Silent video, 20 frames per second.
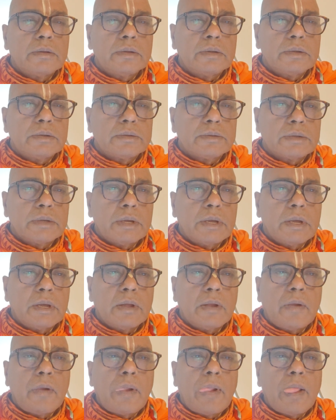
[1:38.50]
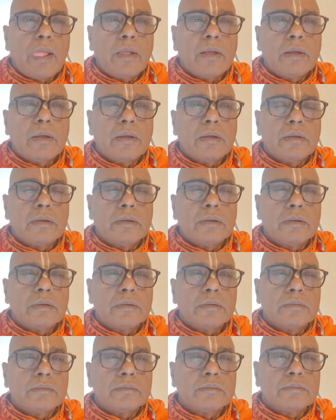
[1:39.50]
this where
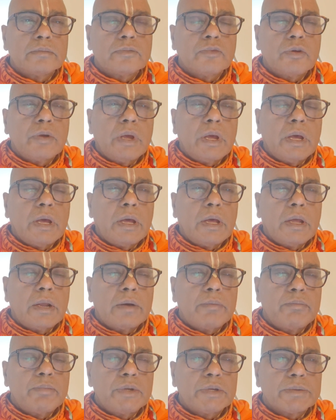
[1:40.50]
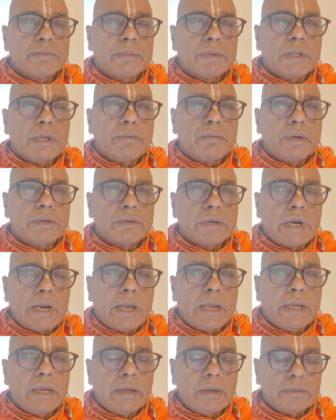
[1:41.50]
Bhishmadeva was
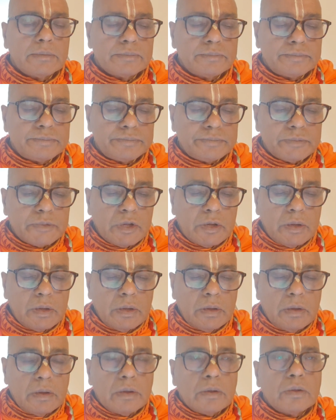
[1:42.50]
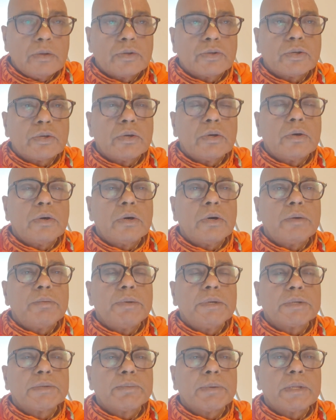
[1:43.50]
lying. So,
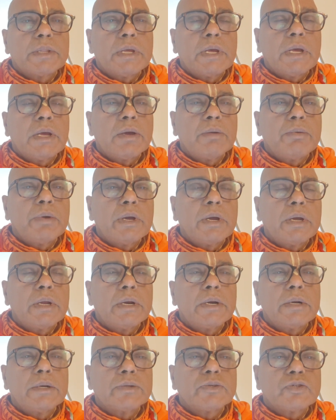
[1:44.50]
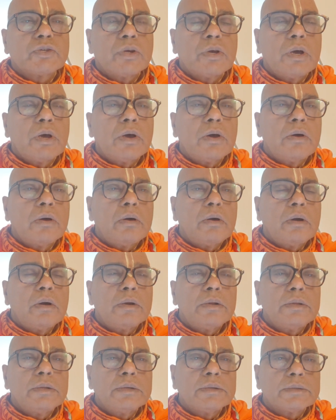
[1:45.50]
Bhishmadev, when saw
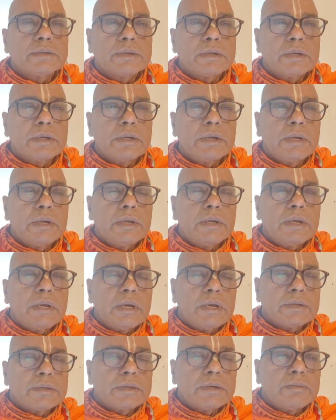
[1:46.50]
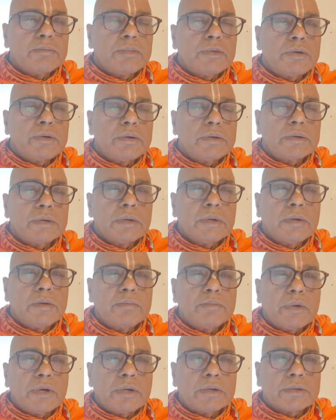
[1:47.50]
all these assembled
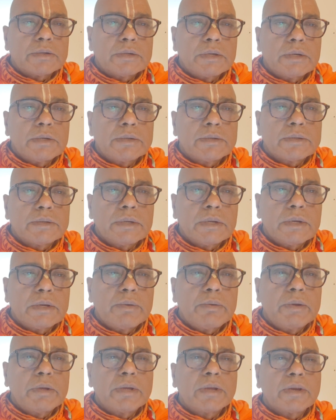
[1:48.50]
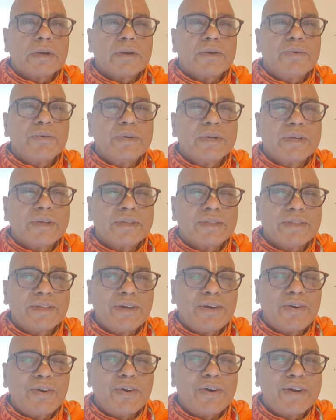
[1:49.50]
persons, including
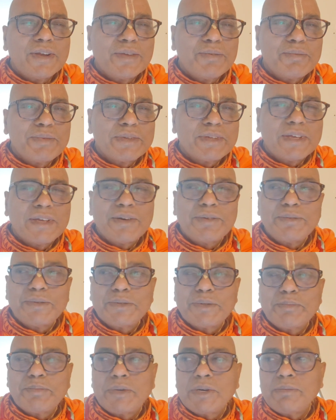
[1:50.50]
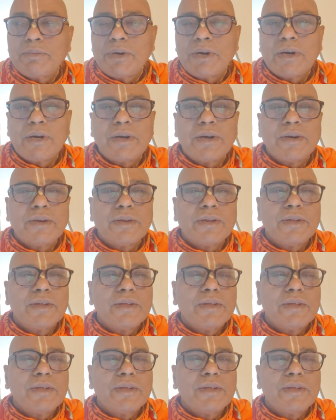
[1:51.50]
the Lord Himself, Supreme Lord,